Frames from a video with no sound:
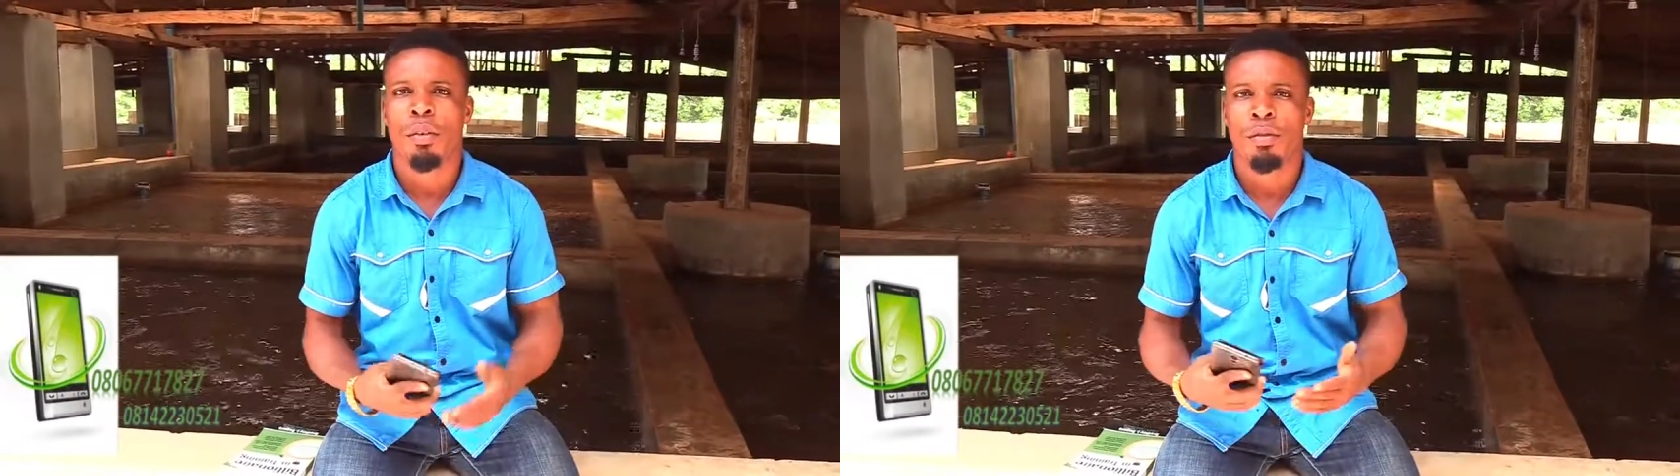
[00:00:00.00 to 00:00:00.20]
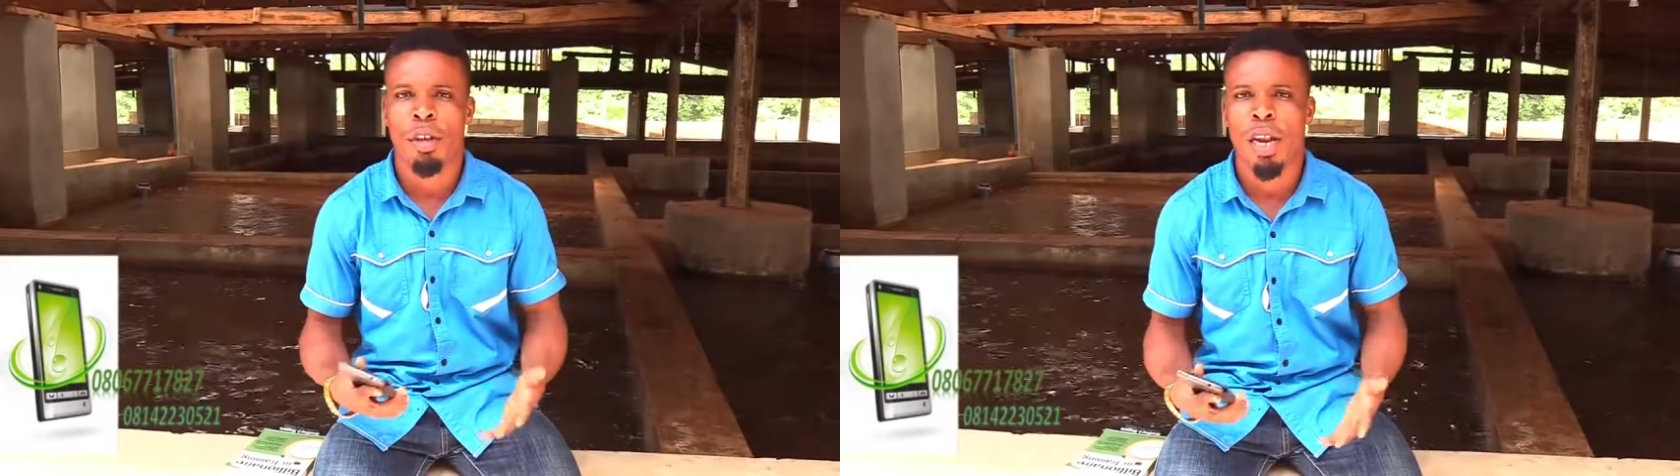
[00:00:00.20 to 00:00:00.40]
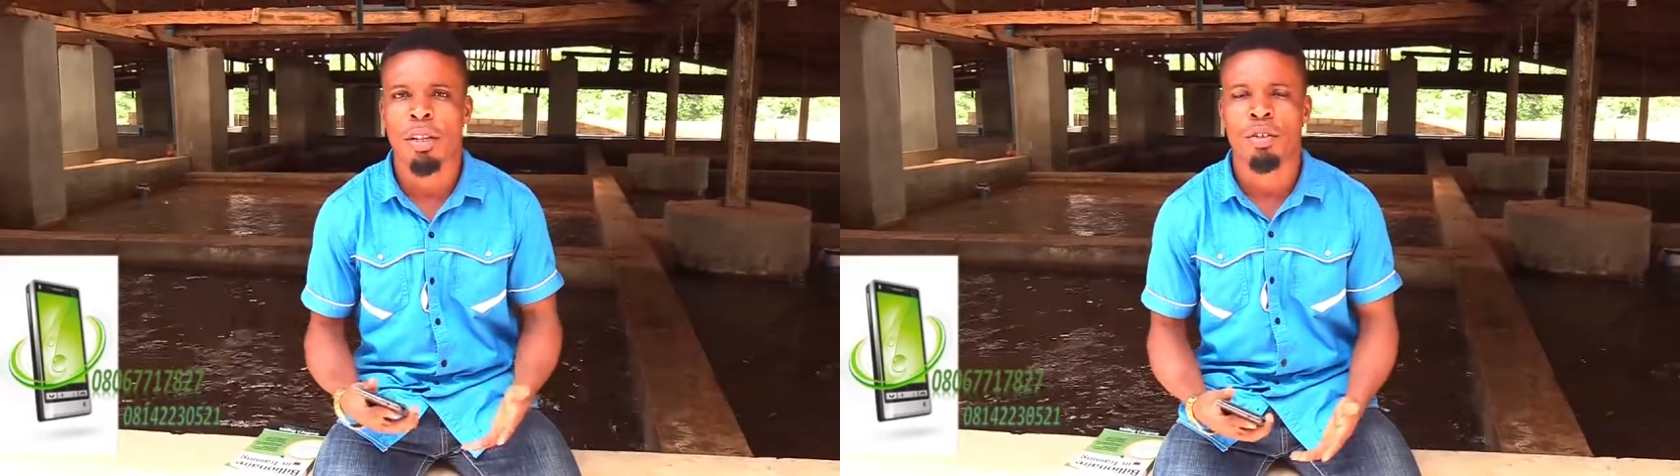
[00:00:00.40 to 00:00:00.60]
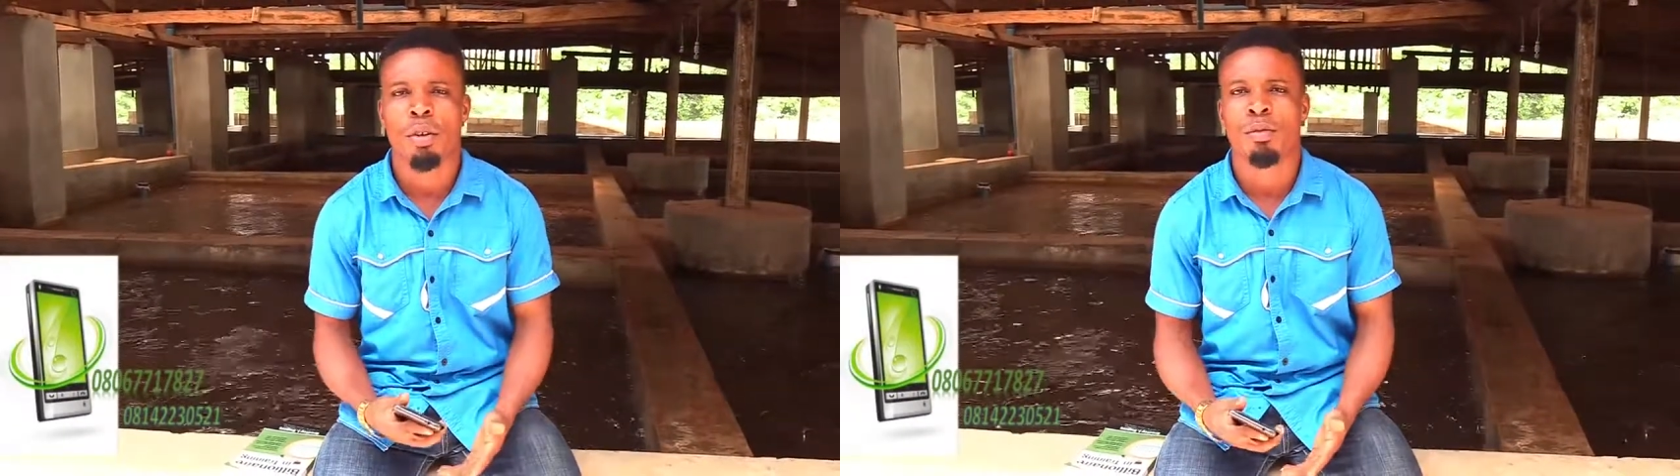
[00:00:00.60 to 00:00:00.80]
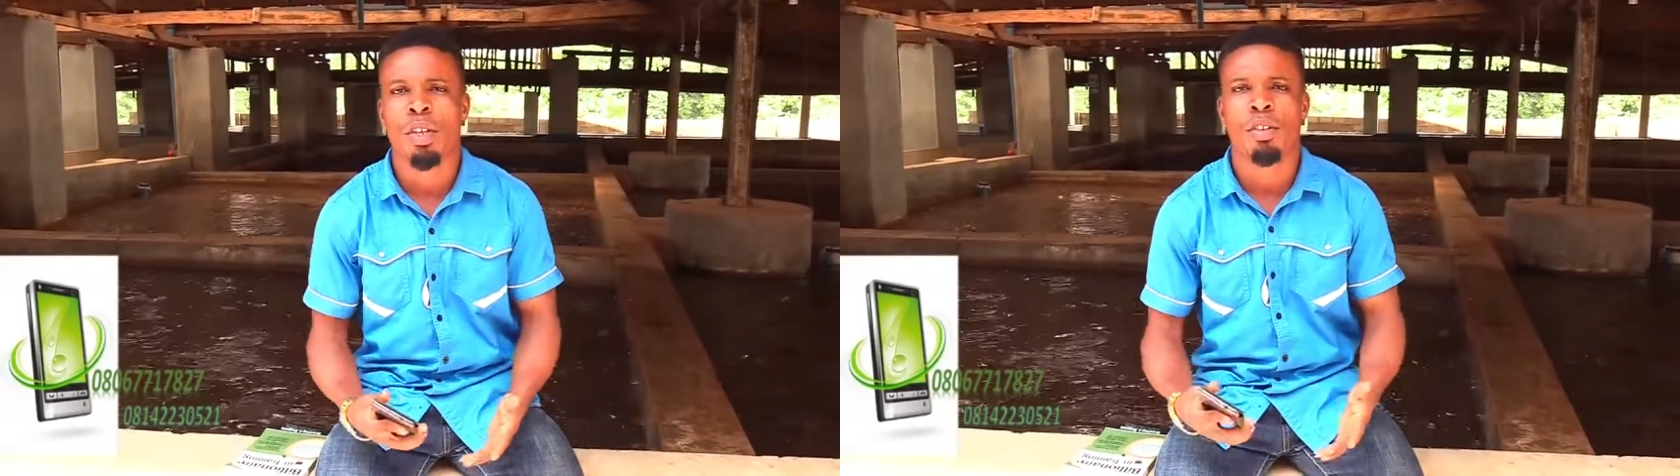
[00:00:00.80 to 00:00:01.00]
feel at
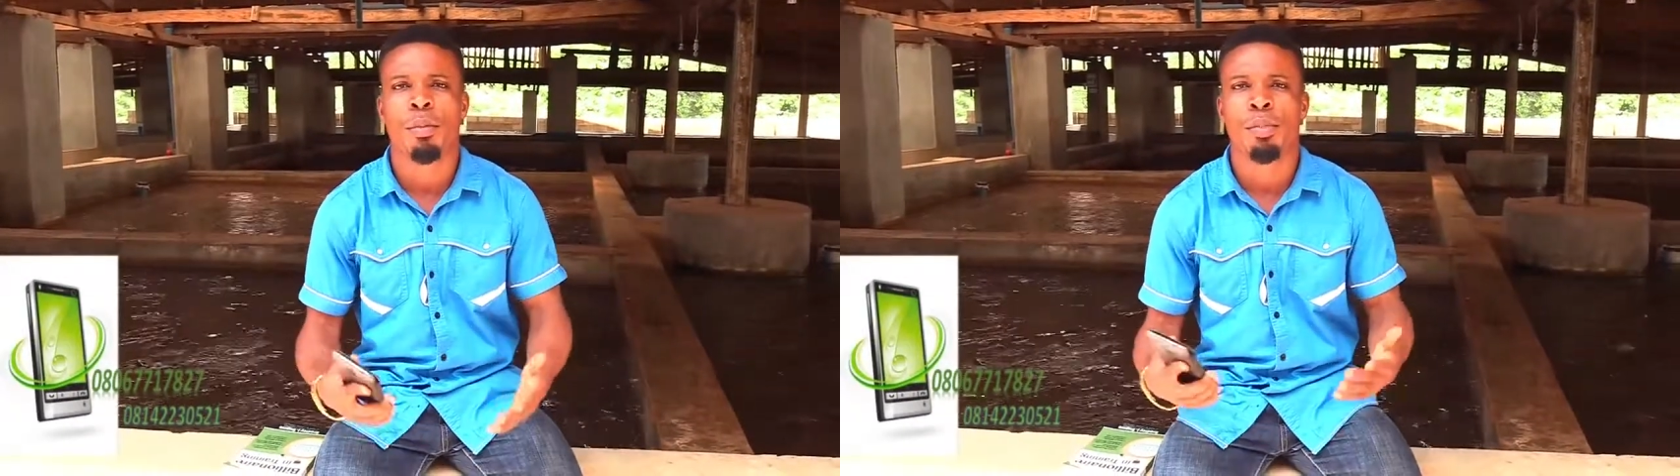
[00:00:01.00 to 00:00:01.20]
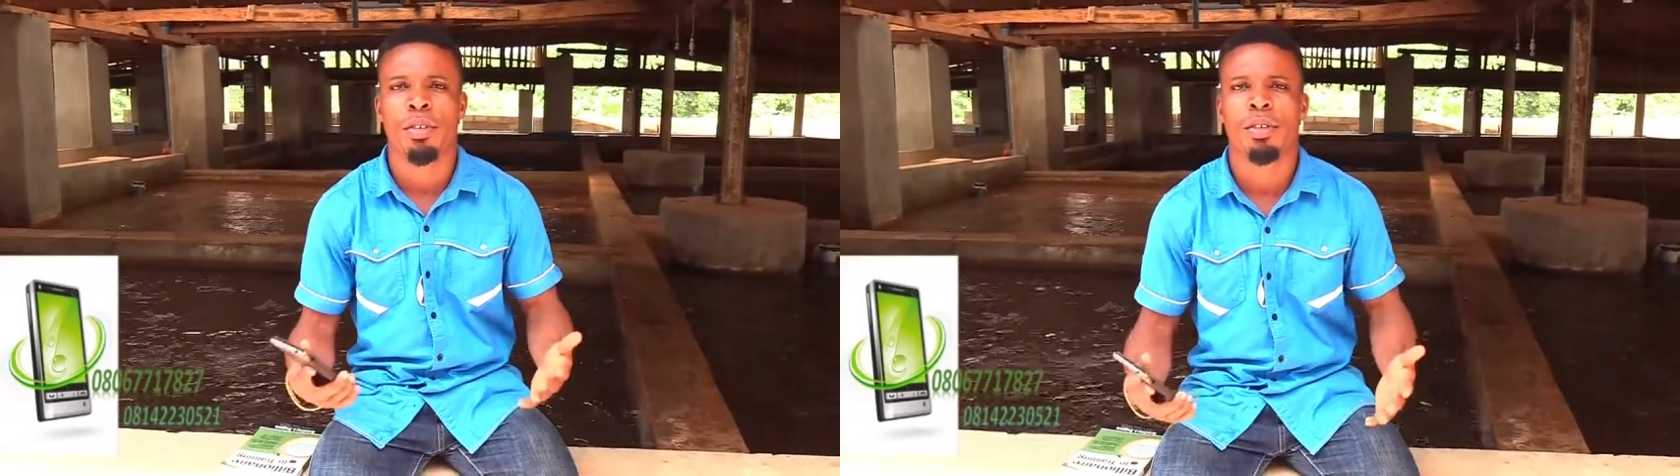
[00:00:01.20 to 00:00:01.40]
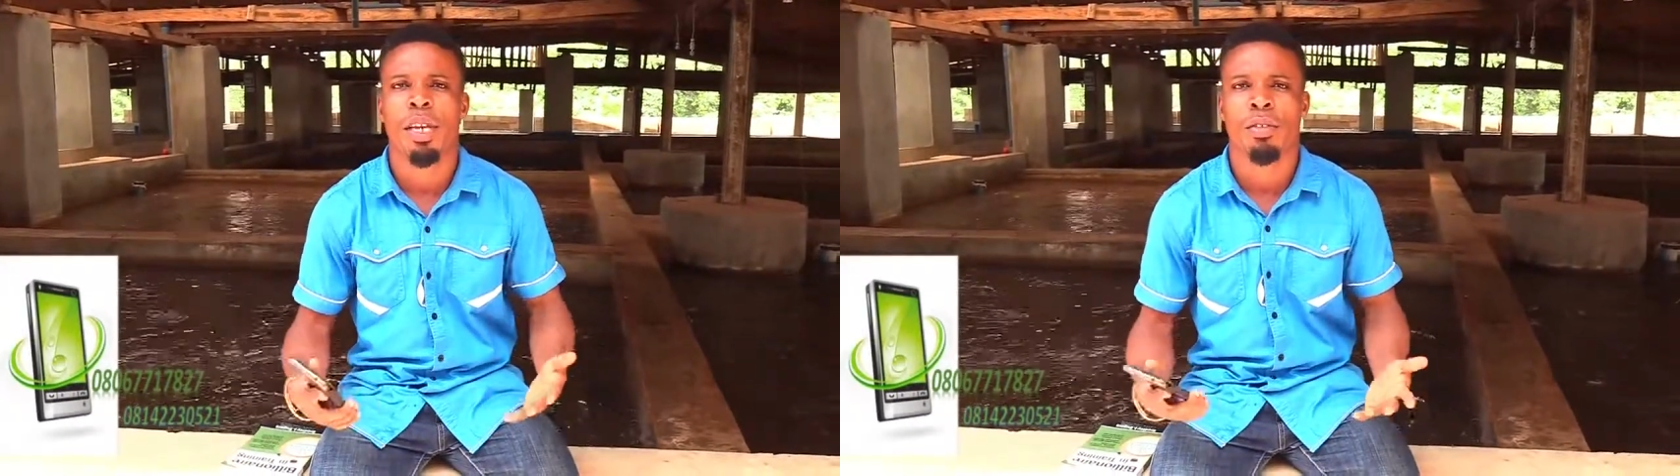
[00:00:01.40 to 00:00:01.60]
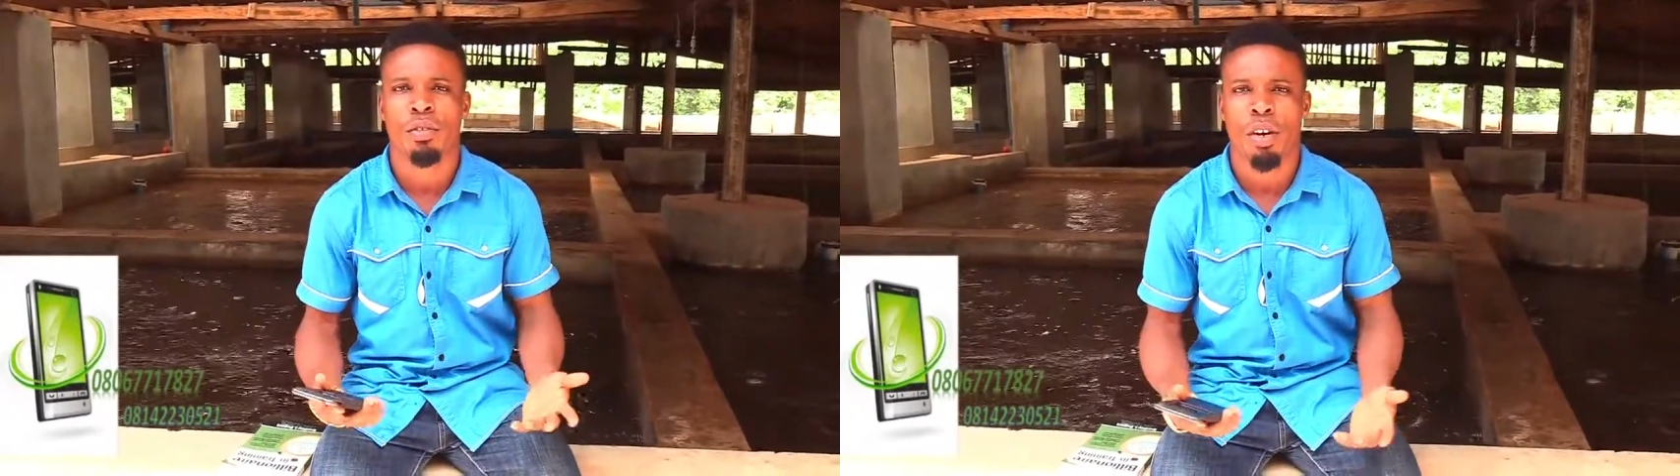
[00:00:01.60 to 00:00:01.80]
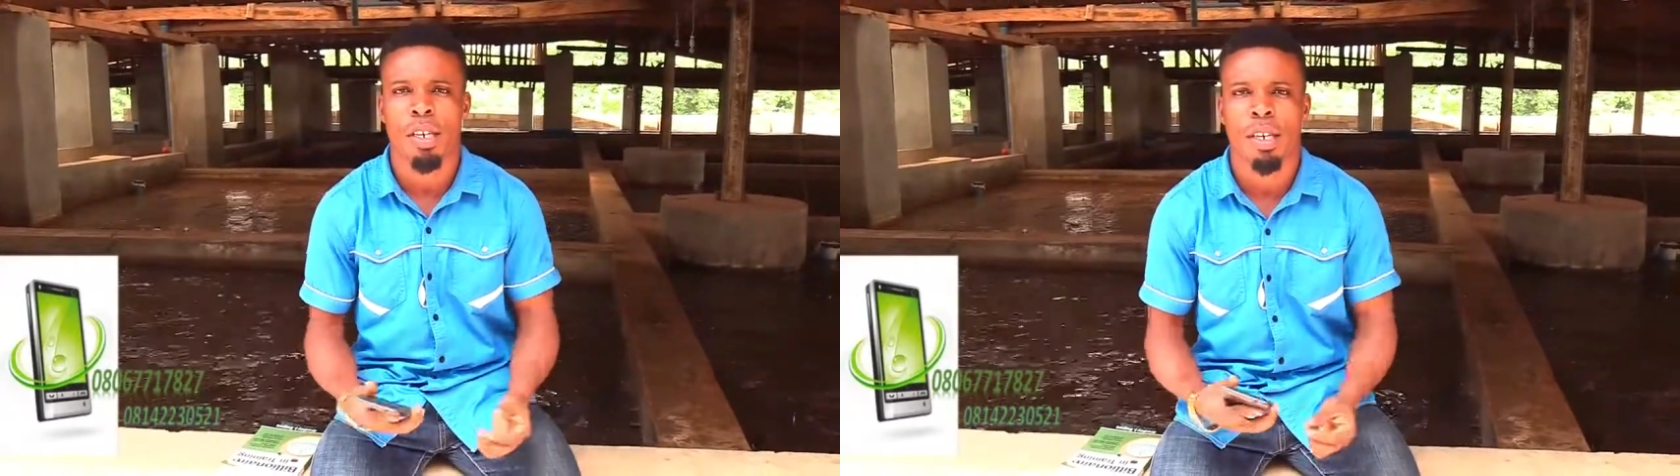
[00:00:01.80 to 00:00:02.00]
home with your business
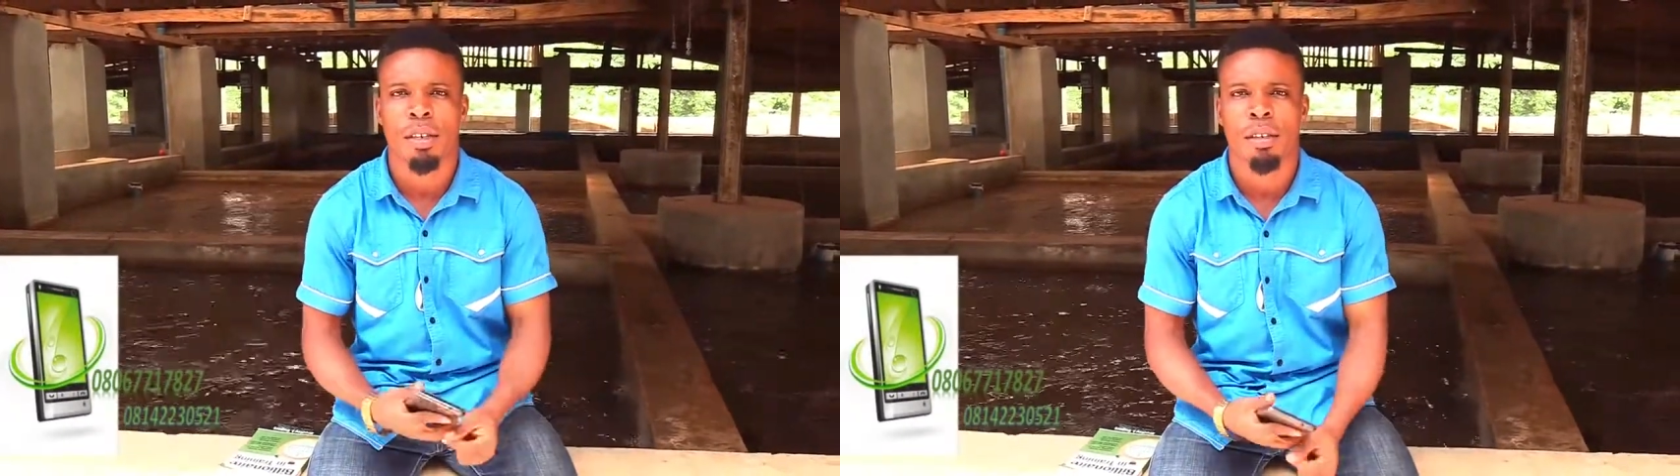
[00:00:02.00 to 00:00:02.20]
running.